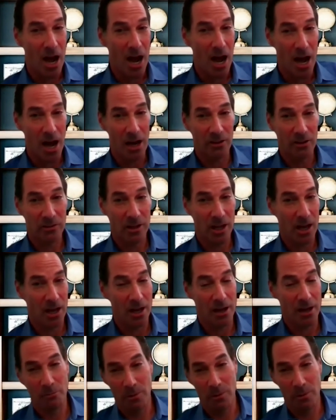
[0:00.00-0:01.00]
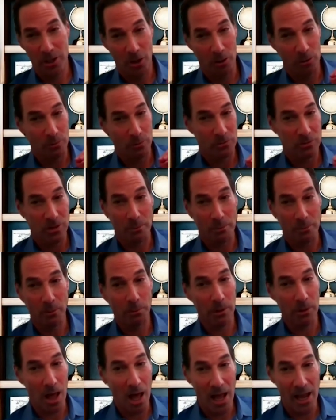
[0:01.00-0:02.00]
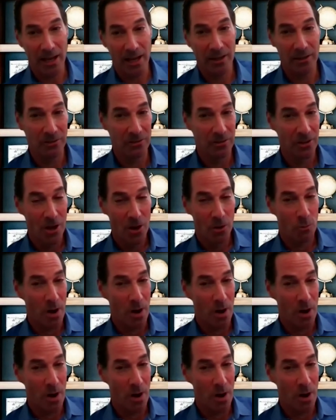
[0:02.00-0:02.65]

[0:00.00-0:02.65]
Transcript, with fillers: uh, uh, you know, double-blind,